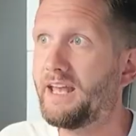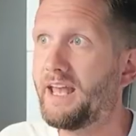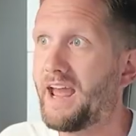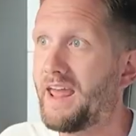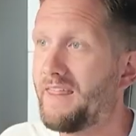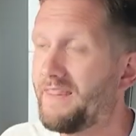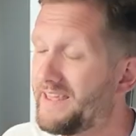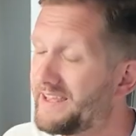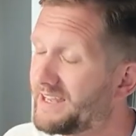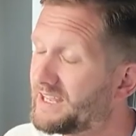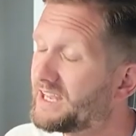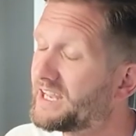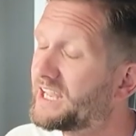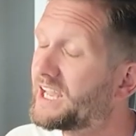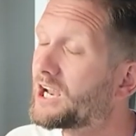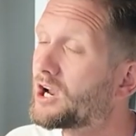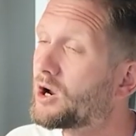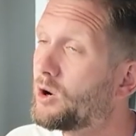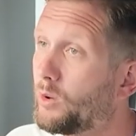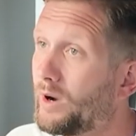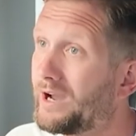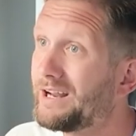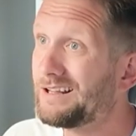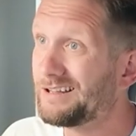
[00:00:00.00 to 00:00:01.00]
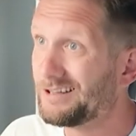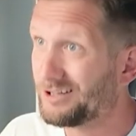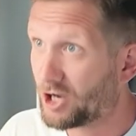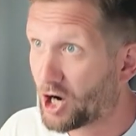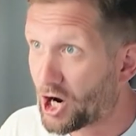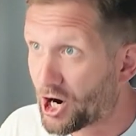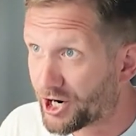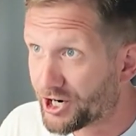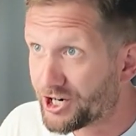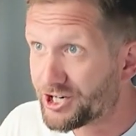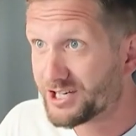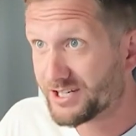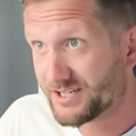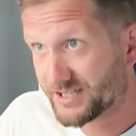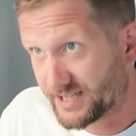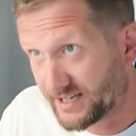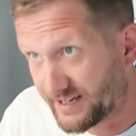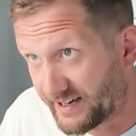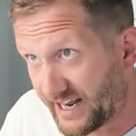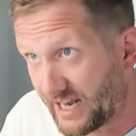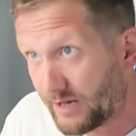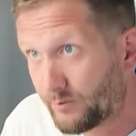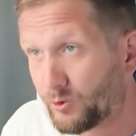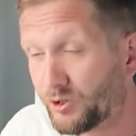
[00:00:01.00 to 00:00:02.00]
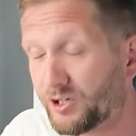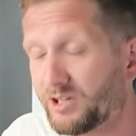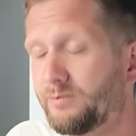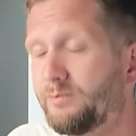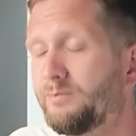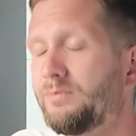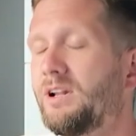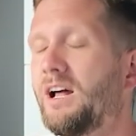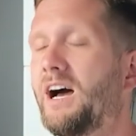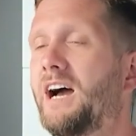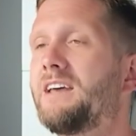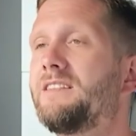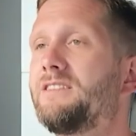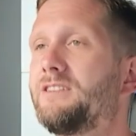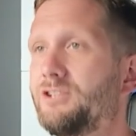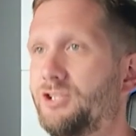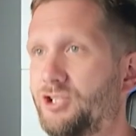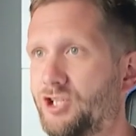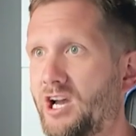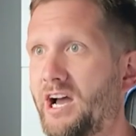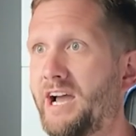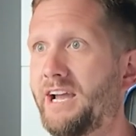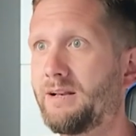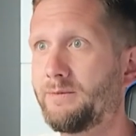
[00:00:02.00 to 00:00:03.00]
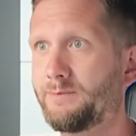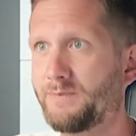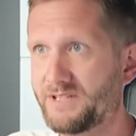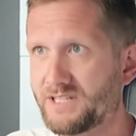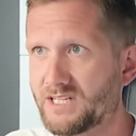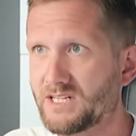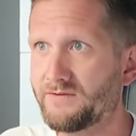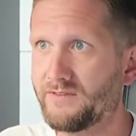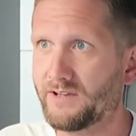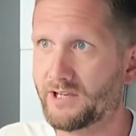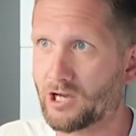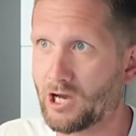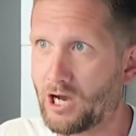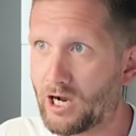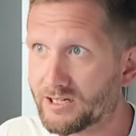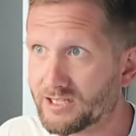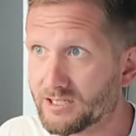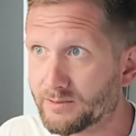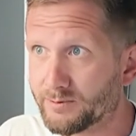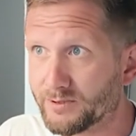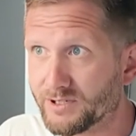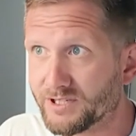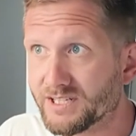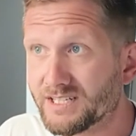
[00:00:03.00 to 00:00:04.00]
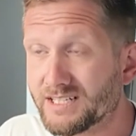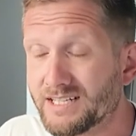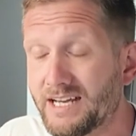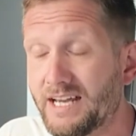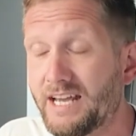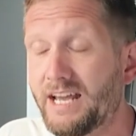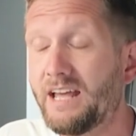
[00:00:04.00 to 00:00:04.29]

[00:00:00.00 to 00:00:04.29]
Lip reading: And they can get quite large, as the name would imply, the giant Pacific octopus.